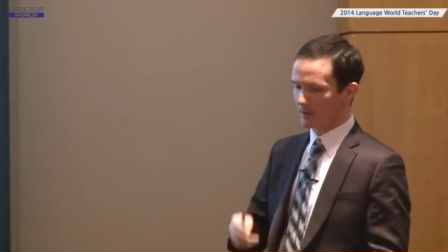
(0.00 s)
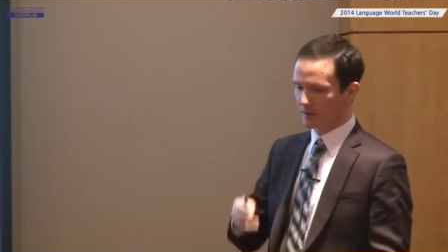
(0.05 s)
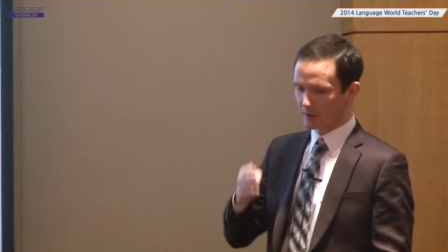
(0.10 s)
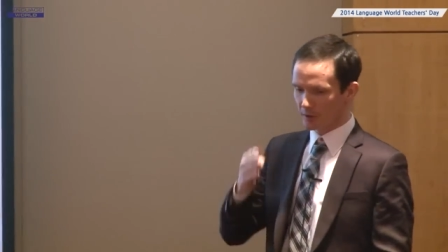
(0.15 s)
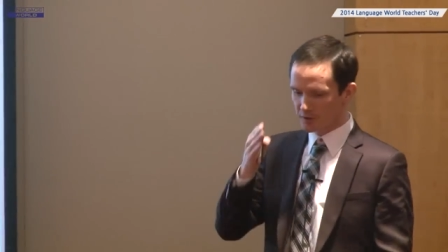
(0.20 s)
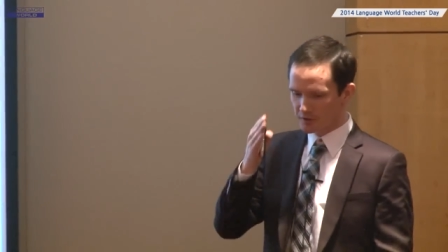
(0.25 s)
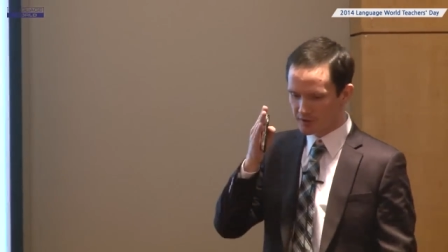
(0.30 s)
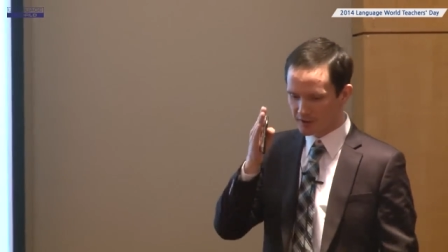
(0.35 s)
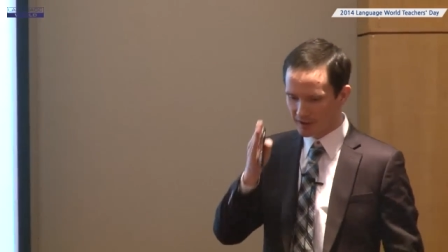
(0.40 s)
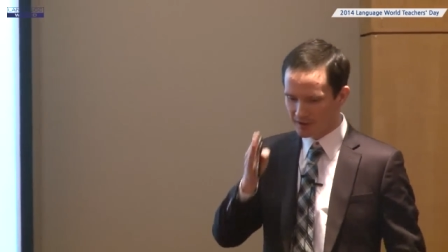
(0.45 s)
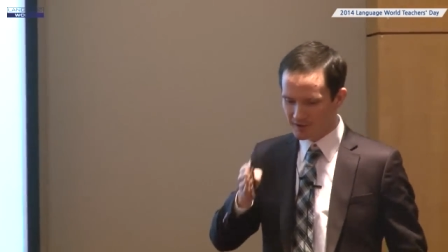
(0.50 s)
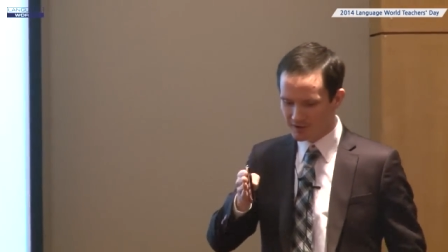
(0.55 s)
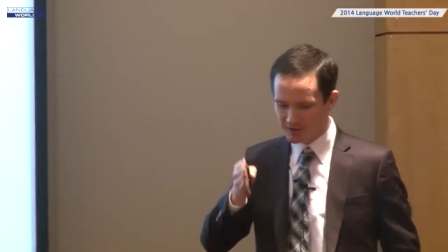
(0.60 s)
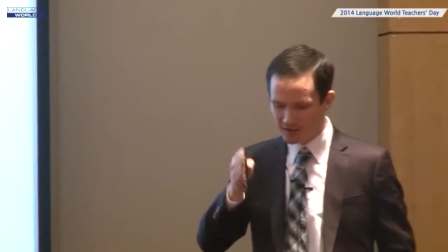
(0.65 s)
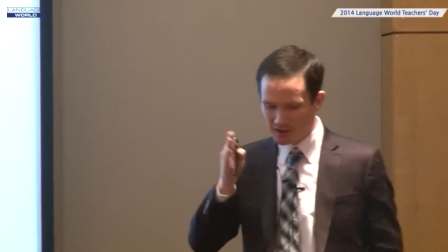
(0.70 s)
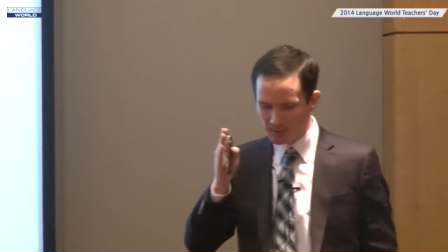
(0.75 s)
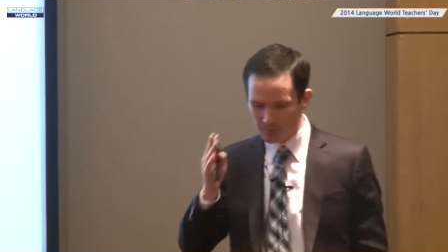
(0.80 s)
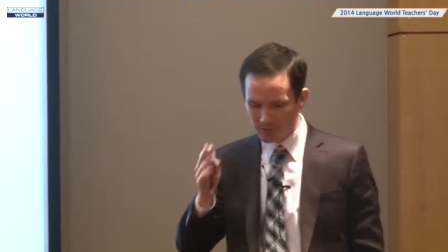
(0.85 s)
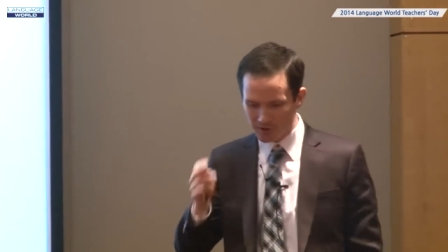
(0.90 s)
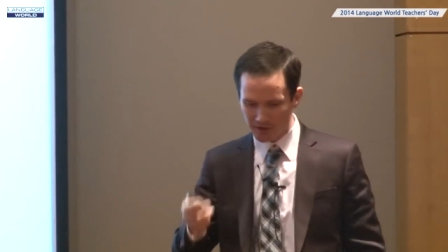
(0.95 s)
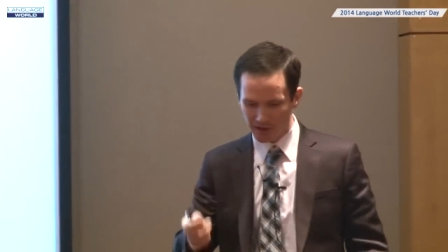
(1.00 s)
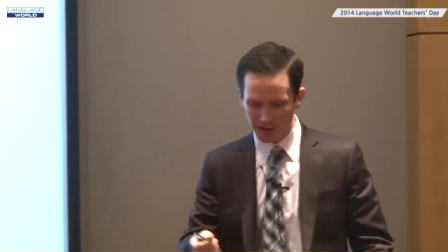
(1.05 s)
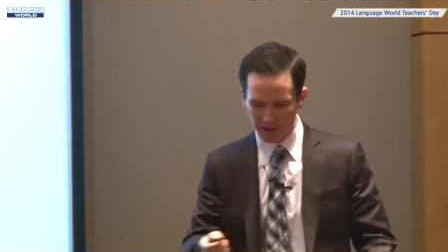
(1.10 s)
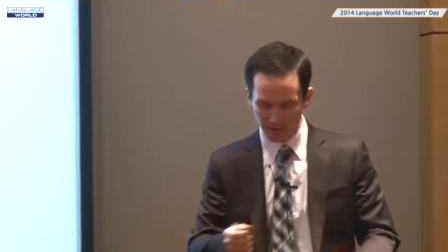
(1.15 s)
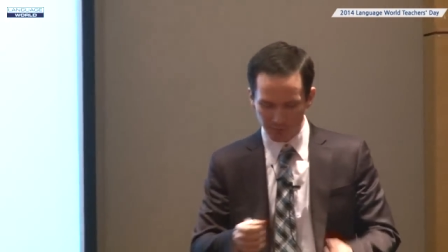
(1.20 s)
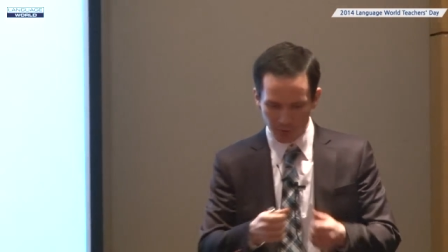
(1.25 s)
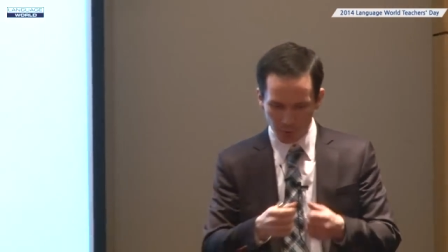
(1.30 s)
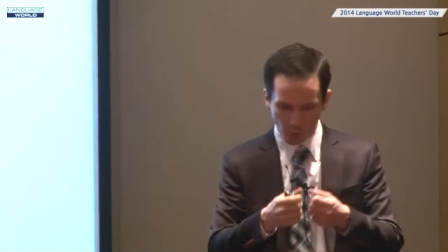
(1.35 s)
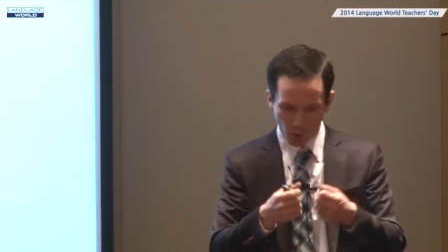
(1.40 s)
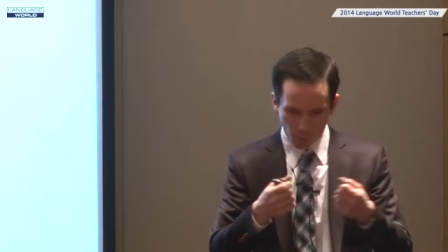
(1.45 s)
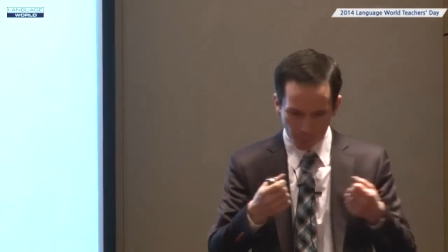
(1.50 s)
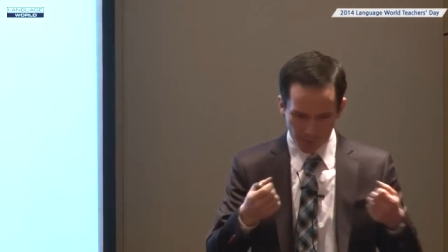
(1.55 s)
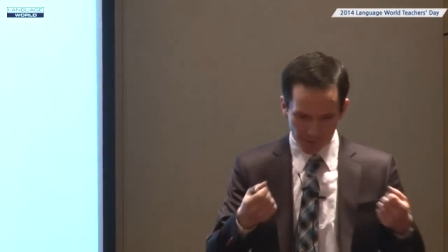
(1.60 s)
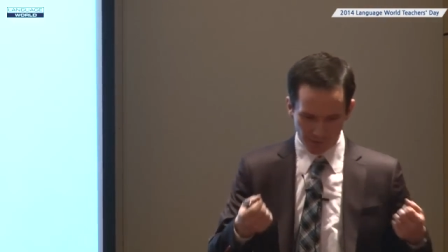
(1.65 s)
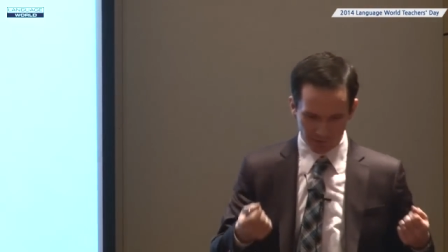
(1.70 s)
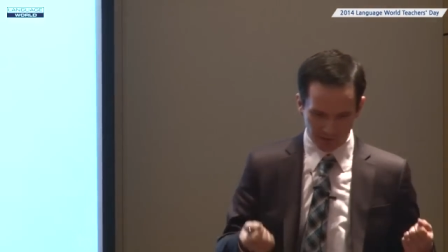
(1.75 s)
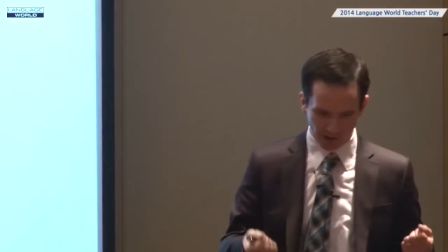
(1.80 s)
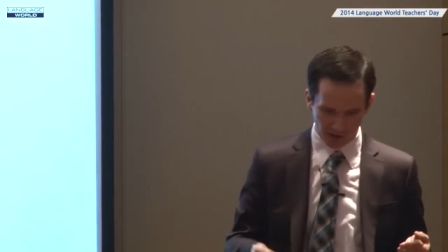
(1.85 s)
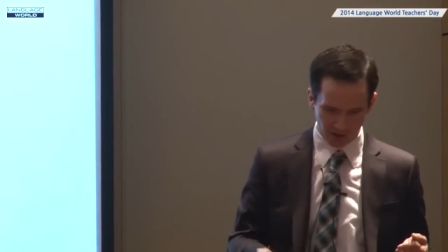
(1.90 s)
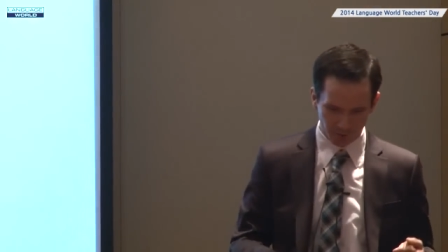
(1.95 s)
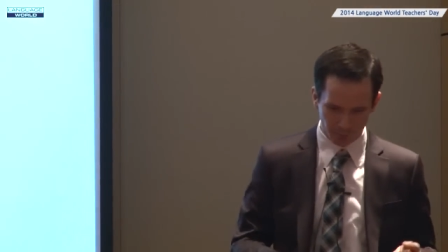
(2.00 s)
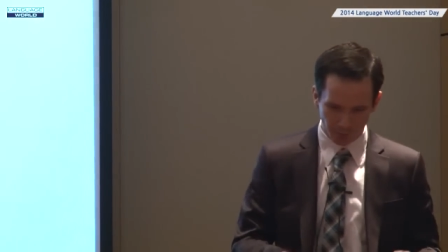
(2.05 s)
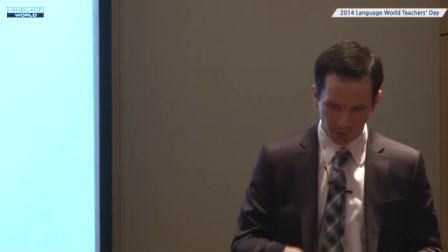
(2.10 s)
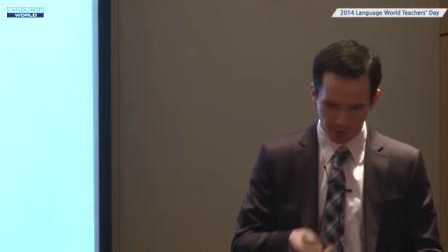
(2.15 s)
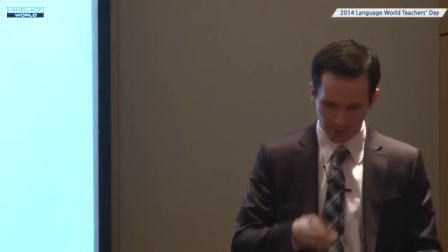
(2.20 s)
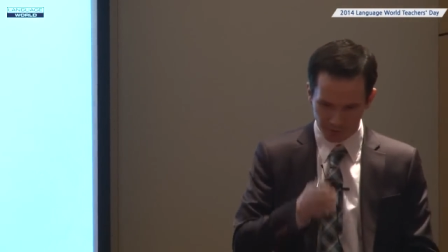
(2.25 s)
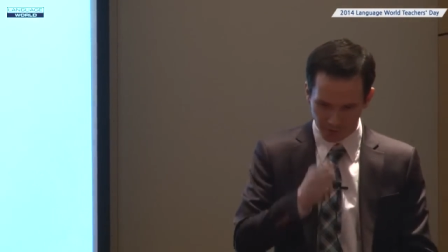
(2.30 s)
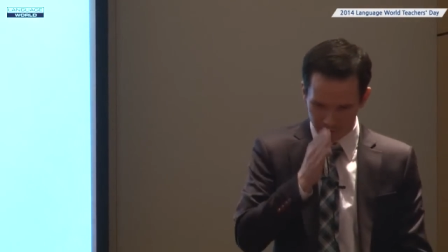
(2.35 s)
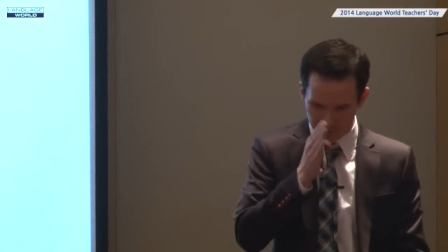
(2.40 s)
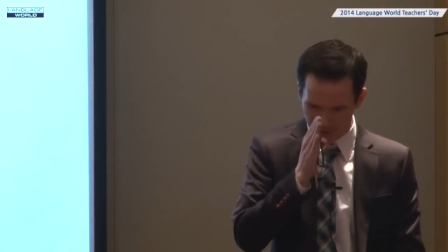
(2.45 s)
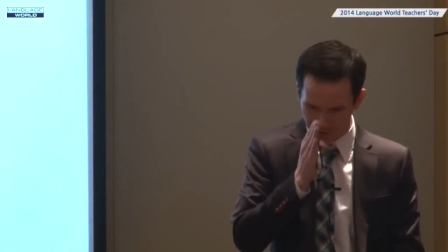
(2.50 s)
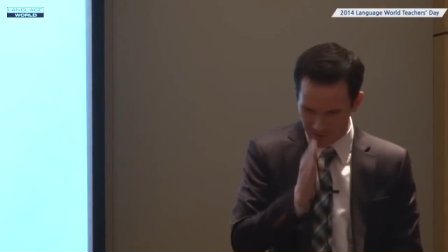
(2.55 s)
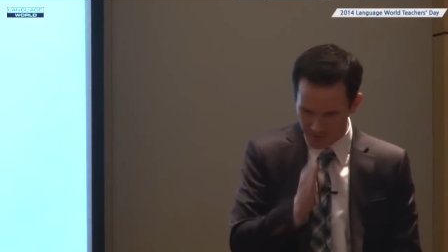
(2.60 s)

it seems like if you open the textbook, there's a